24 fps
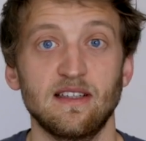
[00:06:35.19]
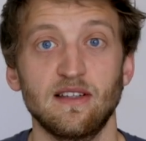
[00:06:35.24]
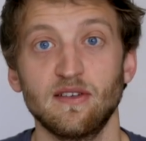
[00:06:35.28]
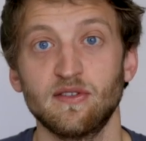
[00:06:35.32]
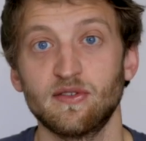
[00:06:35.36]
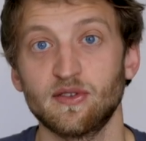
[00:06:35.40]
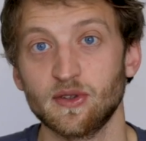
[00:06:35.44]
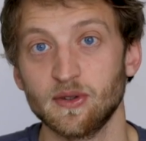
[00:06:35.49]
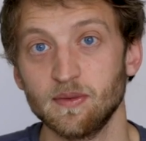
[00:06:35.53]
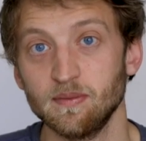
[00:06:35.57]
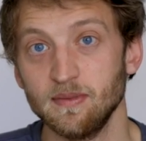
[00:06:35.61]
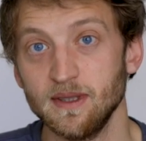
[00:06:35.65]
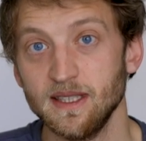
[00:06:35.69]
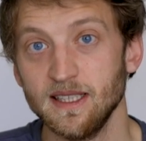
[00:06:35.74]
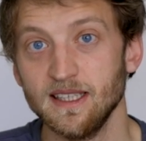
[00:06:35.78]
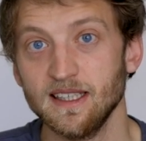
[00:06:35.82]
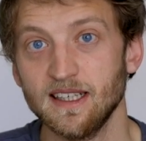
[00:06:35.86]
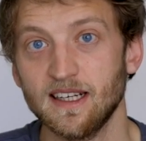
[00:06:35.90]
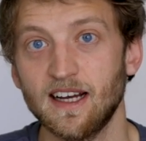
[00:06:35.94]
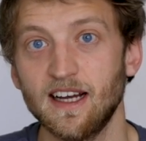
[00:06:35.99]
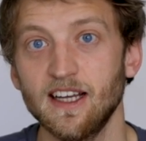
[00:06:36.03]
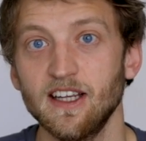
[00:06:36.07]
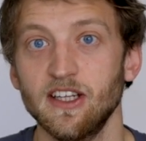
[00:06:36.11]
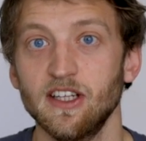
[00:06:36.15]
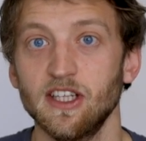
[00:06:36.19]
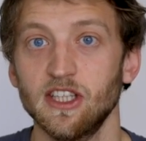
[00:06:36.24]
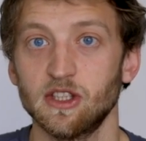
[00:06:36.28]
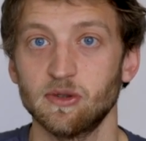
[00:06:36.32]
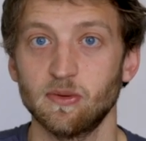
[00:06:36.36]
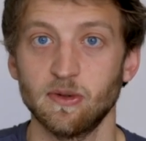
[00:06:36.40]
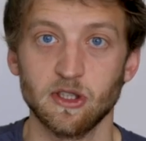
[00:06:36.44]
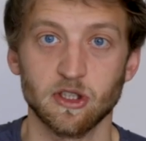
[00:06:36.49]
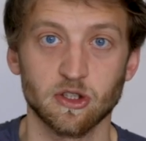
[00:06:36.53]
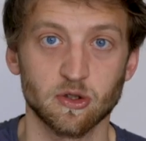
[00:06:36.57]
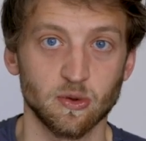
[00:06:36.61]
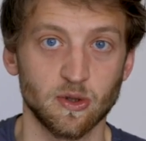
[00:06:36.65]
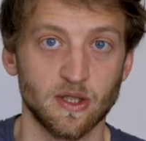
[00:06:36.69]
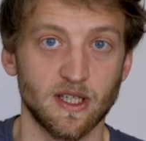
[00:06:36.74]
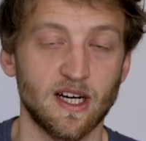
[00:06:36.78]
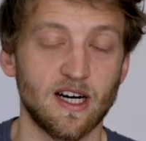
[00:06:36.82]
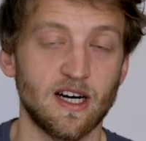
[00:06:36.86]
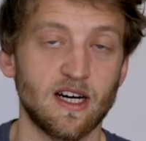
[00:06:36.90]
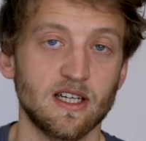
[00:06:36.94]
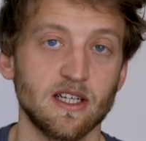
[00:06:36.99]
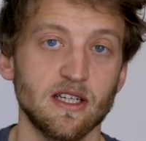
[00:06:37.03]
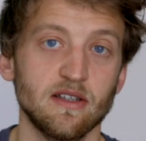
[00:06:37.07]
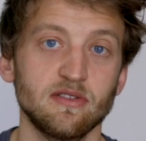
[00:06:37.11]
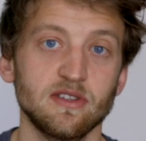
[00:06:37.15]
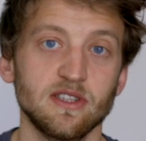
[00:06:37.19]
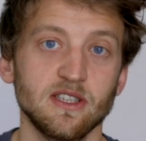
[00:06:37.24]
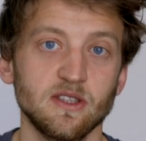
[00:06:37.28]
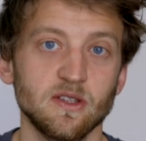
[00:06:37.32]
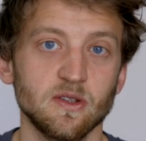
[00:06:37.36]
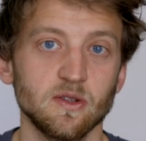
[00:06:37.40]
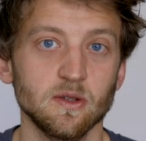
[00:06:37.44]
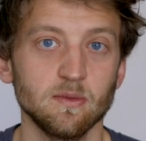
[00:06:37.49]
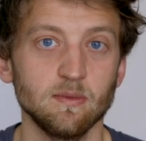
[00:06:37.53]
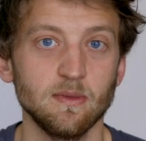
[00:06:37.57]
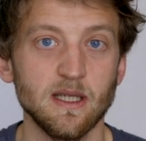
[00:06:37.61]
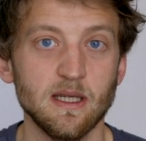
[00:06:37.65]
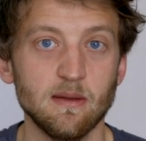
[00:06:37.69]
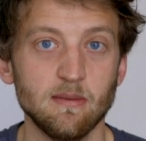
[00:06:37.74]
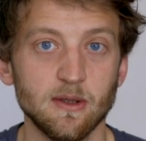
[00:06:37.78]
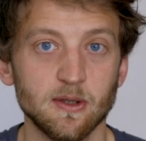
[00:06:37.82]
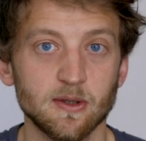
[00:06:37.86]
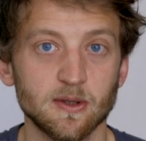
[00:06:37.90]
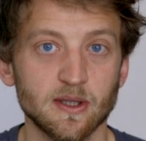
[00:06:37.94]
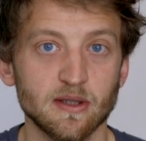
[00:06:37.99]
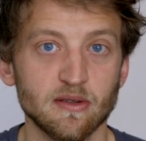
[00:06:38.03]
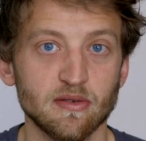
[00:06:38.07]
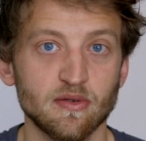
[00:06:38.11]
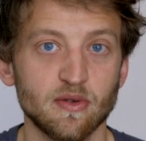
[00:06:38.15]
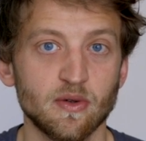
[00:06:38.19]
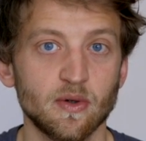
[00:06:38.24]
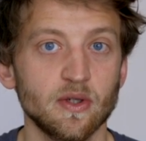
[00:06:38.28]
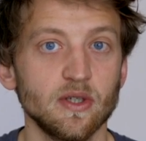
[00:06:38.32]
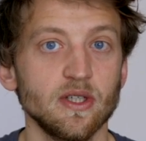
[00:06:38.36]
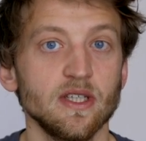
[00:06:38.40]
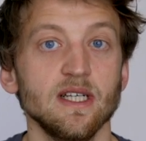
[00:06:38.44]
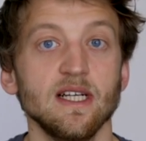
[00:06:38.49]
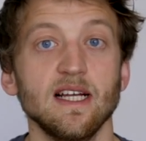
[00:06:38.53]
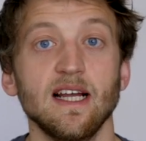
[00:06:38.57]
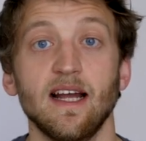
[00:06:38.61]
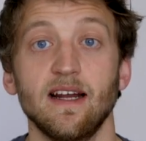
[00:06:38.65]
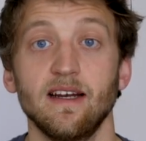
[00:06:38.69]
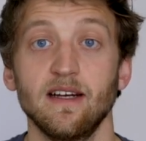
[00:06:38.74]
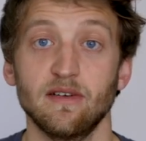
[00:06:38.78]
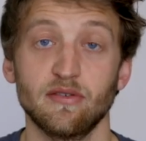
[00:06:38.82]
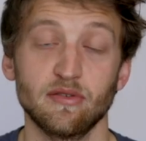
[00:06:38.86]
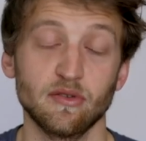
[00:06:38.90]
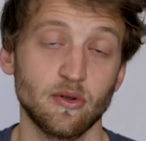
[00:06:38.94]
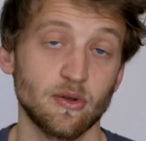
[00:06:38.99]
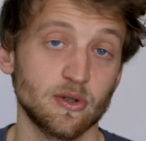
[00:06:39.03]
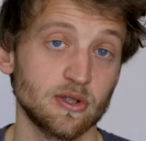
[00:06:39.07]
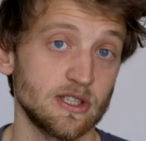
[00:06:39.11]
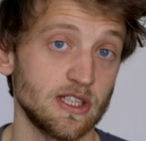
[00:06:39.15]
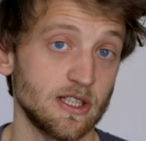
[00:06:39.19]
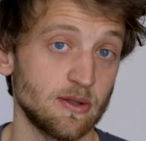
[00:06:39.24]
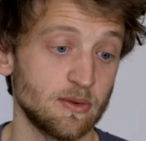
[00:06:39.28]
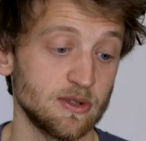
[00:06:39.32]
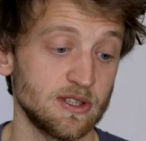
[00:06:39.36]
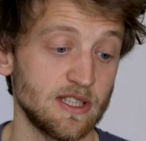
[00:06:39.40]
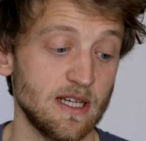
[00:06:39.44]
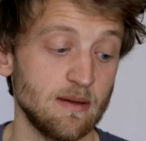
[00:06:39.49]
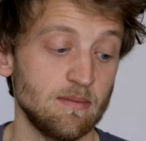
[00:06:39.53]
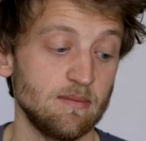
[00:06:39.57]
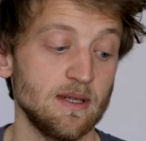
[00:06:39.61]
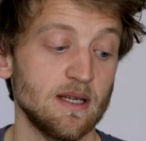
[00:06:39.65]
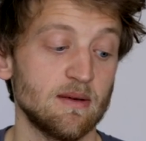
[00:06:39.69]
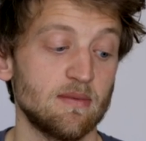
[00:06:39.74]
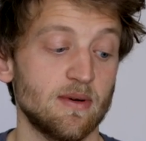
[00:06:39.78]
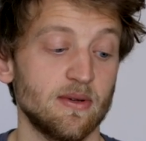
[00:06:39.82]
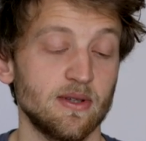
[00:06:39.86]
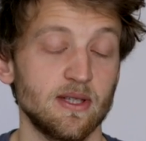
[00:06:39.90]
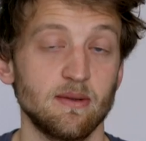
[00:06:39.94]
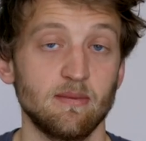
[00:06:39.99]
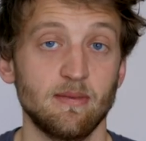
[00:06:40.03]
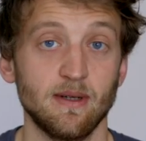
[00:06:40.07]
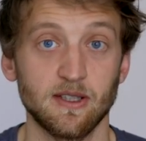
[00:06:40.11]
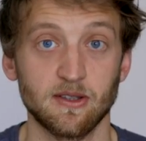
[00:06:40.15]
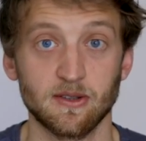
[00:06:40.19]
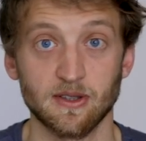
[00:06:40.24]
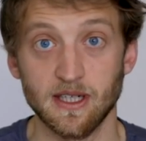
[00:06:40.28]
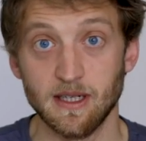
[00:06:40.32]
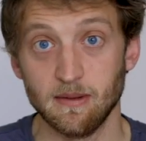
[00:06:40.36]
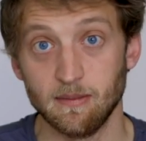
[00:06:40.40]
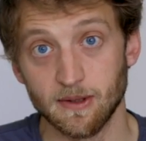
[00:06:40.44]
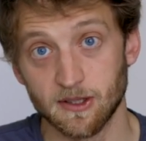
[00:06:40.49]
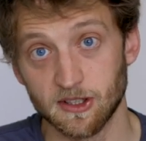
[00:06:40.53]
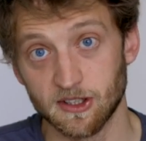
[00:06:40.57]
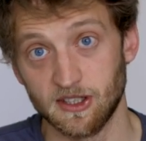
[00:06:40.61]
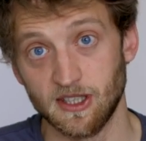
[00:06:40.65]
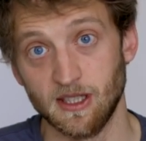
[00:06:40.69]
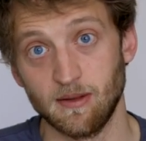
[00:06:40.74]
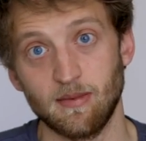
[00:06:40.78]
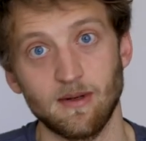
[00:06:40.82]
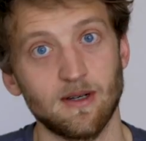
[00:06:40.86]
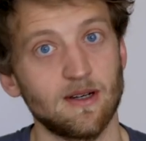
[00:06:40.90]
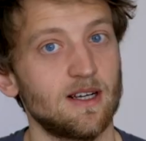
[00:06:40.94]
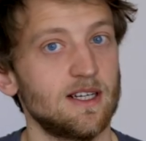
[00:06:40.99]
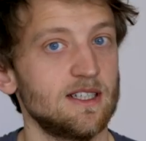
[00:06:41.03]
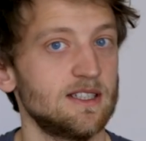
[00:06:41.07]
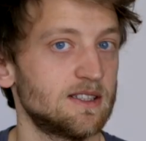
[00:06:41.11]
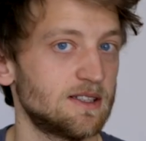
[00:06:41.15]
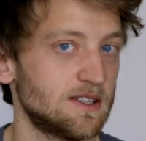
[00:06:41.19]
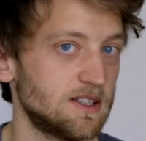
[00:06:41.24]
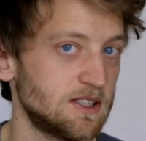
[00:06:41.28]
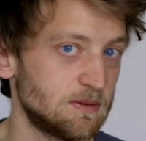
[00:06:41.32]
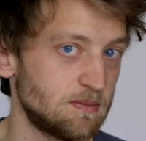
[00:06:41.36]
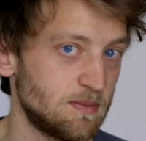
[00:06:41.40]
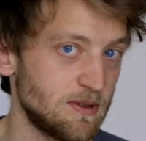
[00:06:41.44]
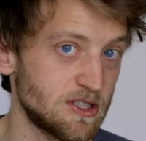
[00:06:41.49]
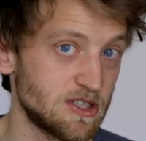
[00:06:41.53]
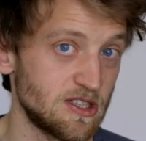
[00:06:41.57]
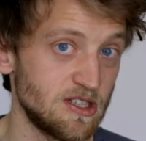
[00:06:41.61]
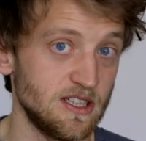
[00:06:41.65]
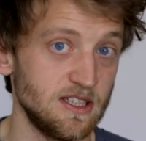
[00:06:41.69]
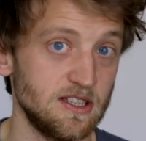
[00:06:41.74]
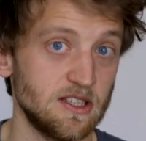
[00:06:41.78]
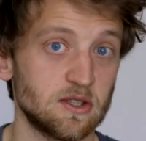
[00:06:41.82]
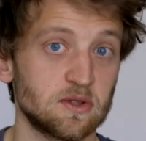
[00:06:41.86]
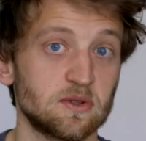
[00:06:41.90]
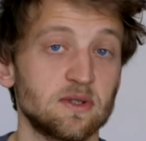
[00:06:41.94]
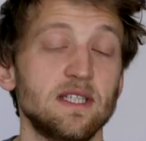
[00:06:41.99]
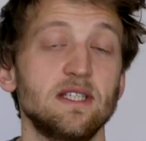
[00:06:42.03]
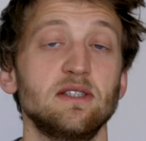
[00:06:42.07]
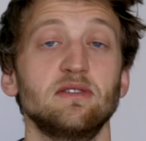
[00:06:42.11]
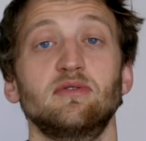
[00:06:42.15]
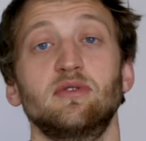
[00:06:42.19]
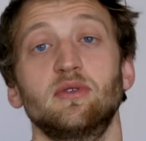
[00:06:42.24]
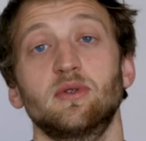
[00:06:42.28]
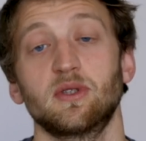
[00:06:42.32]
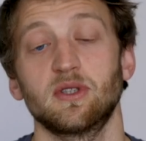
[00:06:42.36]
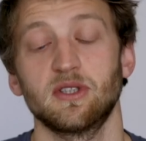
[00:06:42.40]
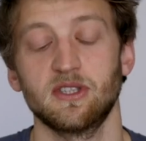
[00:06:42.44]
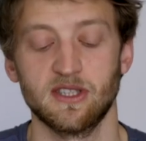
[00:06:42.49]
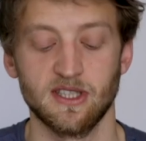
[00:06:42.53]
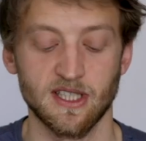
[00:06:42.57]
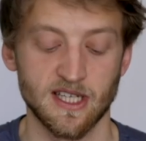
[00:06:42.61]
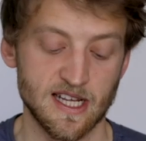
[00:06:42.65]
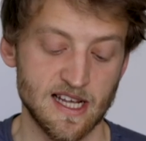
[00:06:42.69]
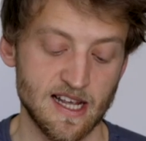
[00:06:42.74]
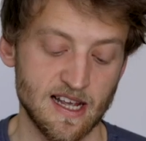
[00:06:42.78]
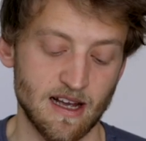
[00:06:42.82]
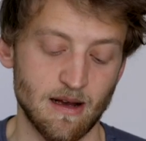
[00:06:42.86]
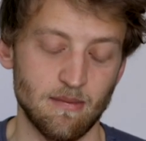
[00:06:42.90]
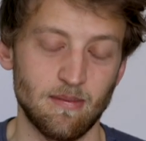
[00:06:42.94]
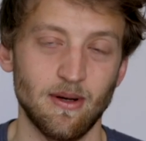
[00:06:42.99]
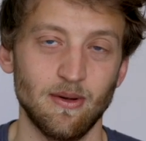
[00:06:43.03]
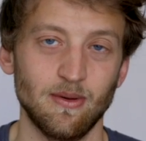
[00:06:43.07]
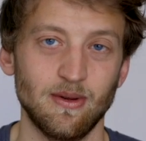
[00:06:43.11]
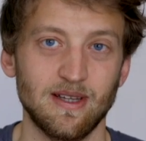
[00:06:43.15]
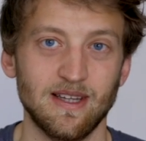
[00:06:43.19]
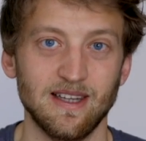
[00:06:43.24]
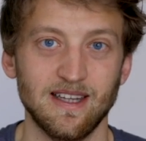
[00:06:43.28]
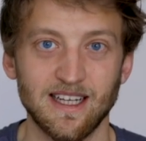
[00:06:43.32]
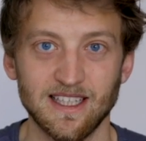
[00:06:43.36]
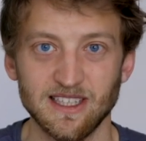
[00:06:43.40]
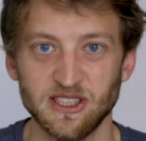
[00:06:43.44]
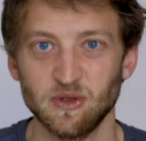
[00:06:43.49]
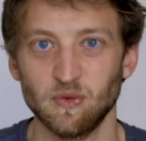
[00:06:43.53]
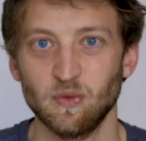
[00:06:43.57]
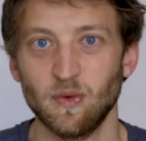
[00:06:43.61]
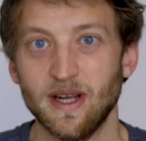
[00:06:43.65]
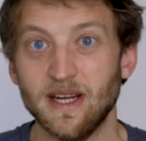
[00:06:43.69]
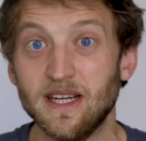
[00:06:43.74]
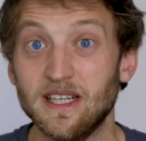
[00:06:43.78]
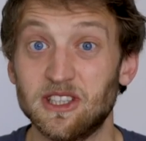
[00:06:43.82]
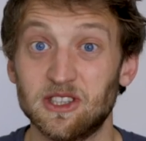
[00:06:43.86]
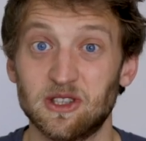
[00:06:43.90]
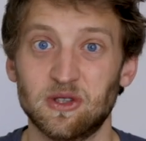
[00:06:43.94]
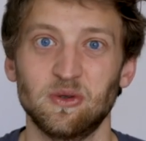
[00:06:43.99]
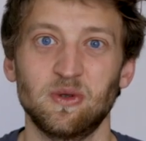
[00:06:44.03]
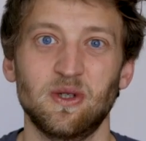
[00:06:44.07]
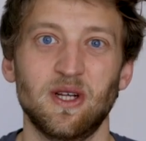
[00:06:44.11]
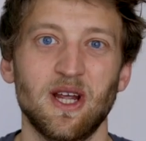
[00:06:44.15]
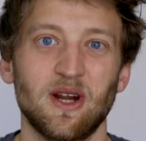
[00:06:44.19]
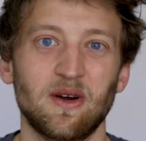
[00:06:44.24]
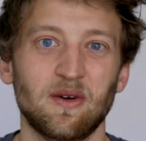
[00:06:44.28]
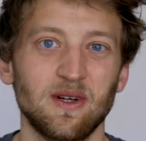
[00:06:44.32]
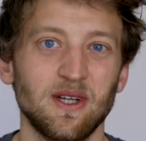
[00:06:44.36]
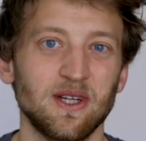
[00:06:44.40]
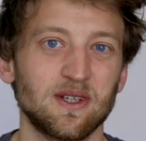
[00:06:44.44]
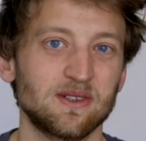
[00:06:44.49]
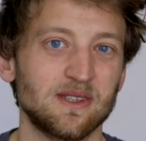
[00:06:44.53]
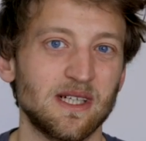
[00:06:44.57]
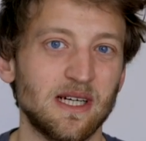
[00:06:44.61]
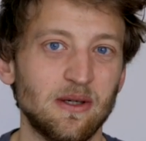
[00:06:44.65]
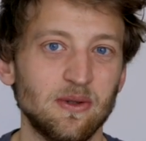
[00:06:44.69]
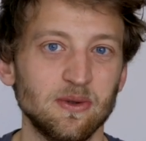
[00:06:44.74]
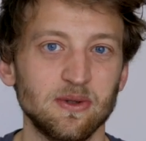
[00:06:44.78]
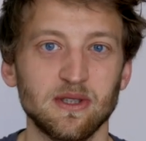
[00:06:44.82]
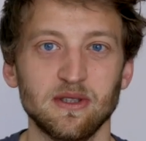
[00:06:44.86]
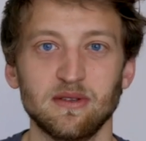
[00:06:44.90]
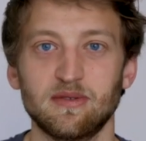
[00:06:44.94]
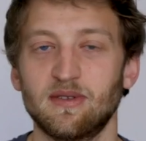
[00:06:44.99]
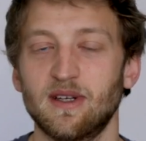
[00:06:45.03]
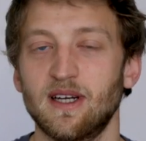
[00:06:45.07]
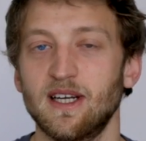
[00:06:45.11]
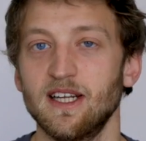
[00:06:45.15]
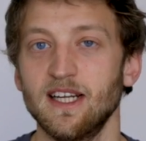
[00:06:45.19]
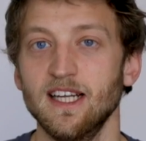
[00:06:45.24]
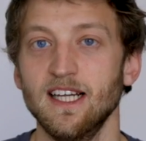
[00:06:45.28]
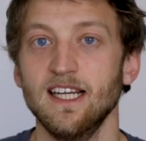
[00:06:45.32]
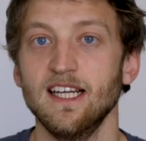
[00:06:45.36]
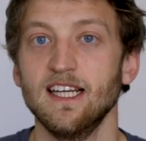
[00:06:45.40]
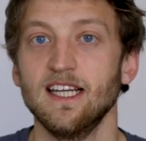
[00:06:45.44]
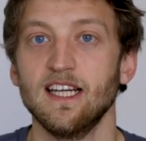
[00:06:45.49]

For me, I switched to the RF 600mm f4, and of course I was happy about the better image stabilizer, especially in the rainforest, about less weight to carry around. If I